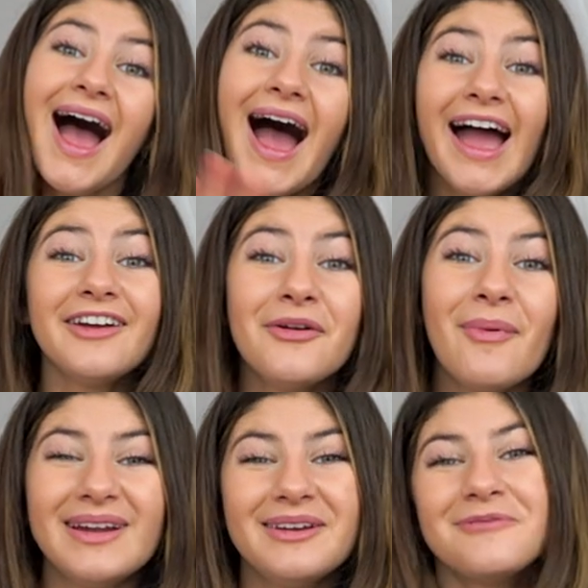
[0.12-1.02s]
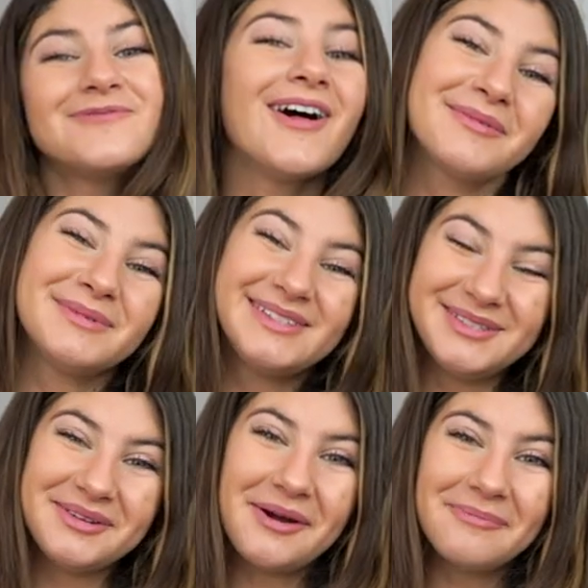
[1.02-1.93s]
Hi everybody, welcome to
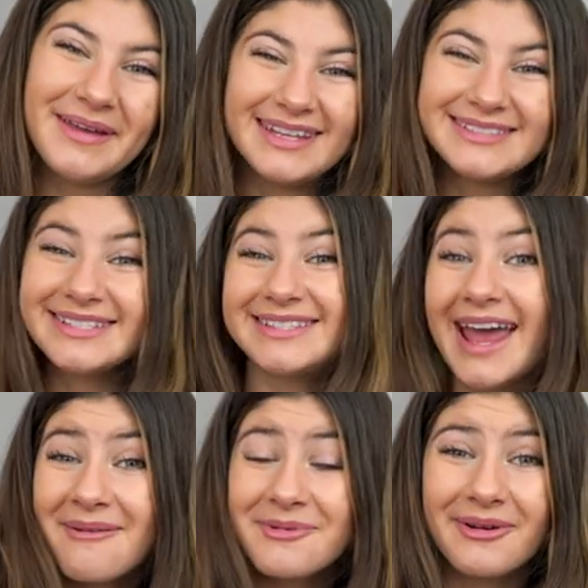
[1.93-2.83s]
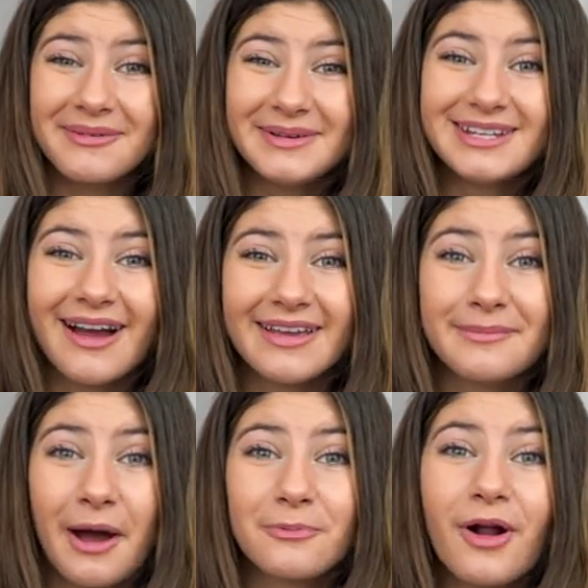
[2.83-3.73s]
Studio B. Today I'm going to be talking
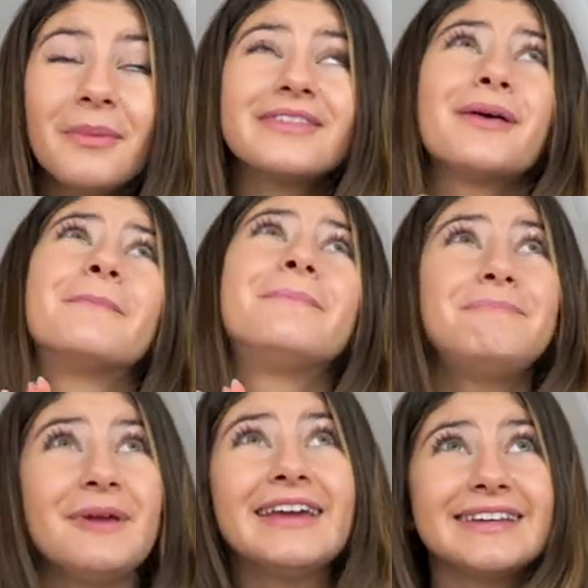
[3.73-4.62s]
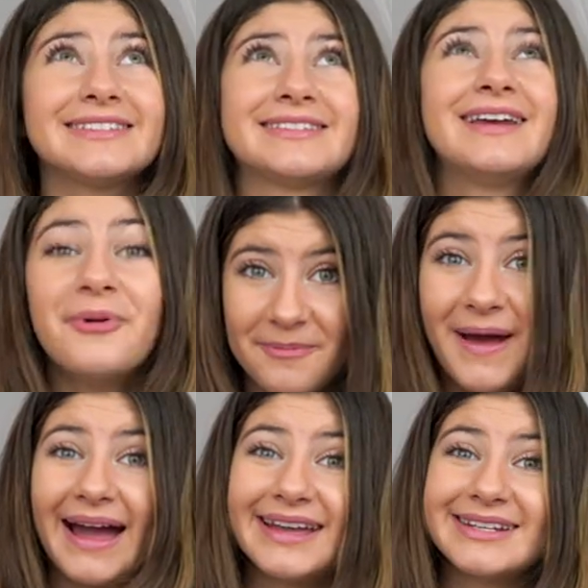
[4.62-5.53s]
about probably the biggest book
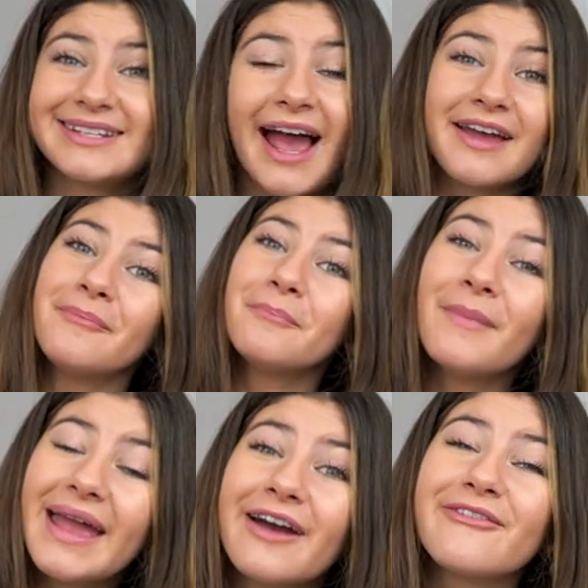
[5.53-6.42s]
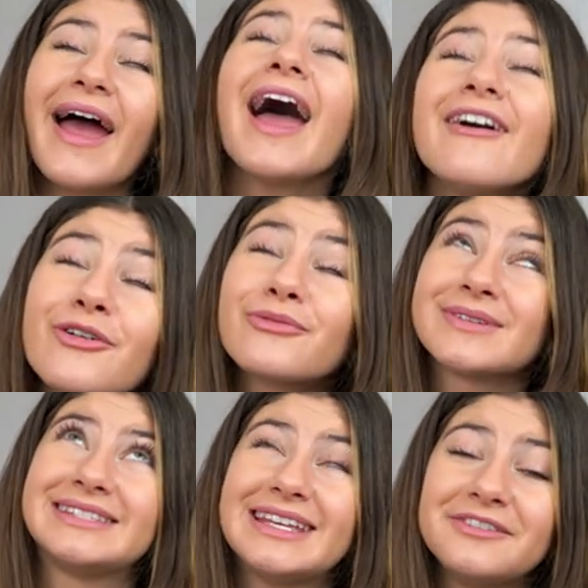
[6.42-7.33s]
package I may have ever
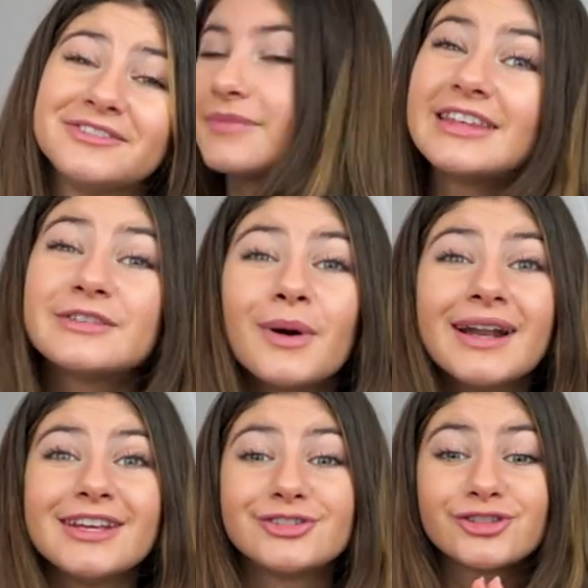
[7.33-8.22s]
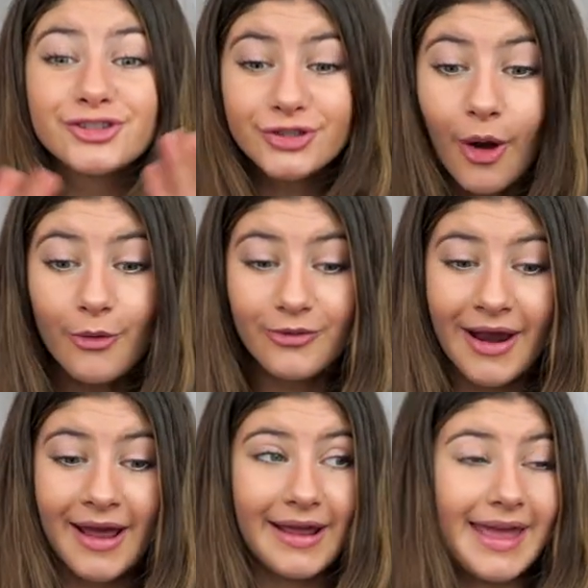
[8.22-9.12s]
received. This one is so
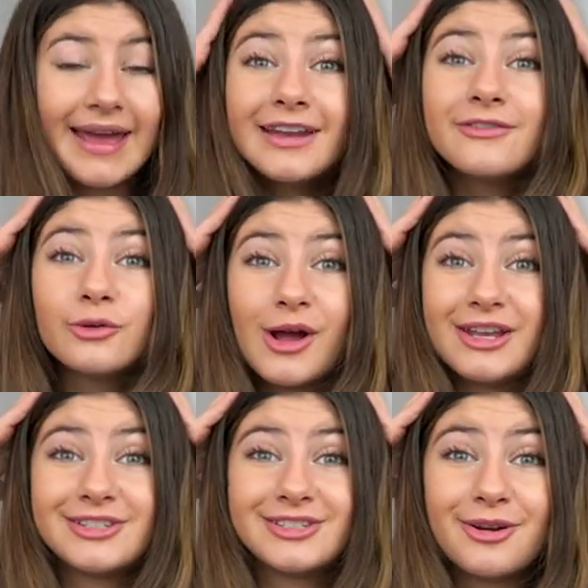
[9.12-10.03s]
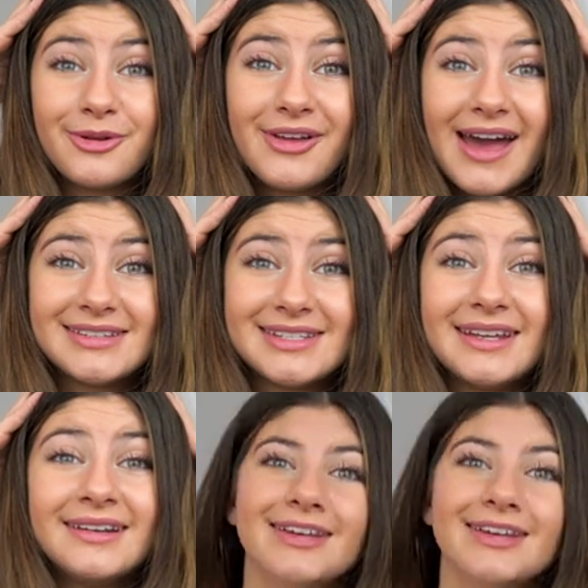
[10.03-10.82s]
great, I can't even wait to show you guys it.